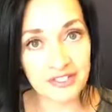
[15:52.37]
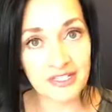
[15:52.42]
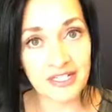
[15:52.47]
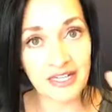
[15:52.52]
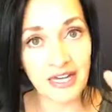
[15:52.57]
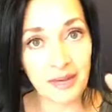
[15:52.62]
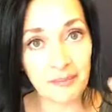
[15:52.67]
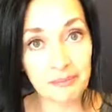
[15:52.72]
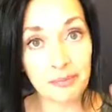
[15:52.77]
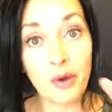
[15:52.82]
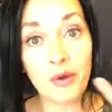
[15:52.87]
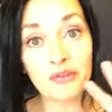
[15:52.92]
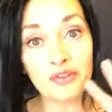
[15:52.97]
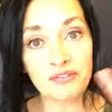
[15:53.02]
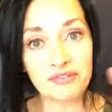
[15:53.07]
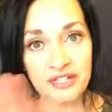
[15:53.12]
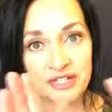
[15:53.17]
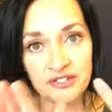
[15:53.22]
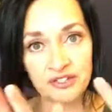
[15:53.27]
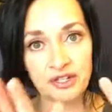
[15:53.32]
It's gonna,
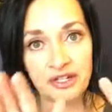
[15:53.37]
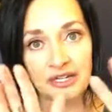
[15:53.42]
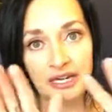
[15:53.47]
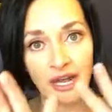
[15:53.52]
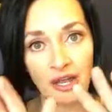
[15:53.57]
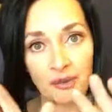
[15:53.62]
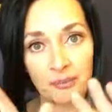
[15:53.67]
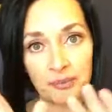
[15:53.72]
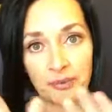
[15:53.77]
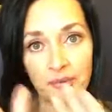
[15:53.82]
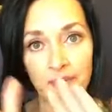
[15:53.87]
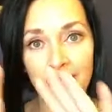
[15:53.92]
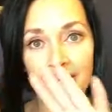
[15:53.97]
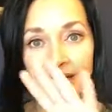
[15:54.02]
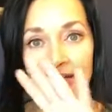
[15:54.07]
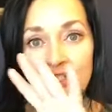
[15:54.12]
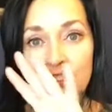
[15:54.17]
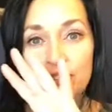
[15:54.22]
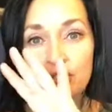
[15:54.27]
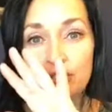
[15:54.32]
both of these are gonna help you
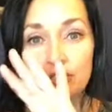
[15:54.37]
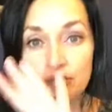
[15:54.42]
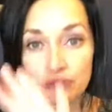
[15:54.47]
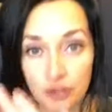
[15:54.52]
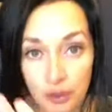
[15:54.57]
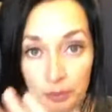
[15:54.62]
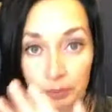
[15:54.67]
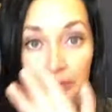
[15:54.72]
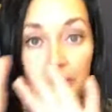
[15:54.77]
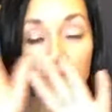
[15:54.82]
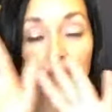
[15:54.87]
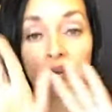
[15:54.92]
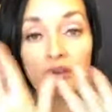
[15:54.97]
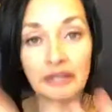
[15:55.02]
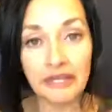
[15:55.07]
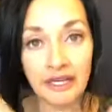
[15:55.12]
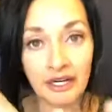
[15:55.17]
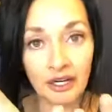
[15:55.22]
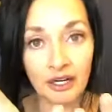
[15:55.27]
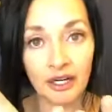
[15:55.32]
get super
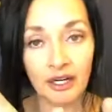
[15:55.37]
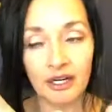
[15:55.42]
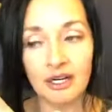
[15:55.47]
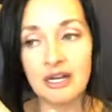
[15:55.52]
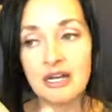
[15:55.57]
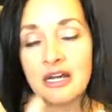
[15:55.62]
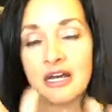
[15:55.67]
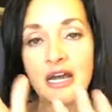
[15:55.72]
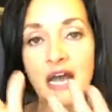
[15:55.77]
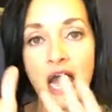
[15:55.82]
clear